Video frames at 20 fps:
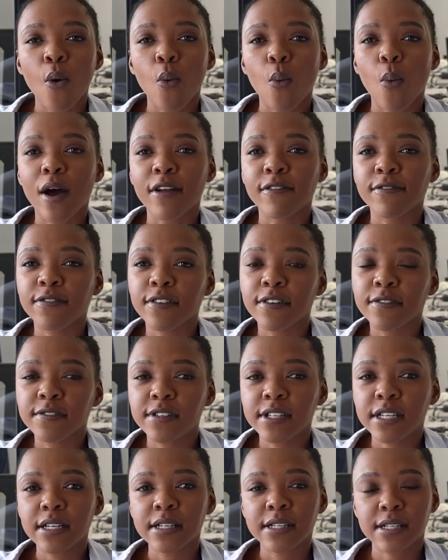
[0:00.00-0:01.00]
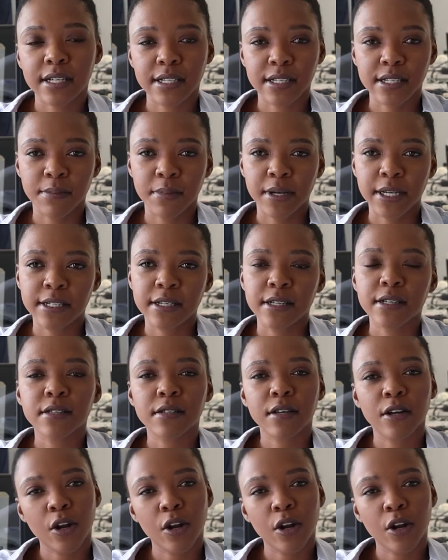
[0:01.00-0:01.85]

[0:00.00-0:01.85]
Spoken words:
150 centimeters,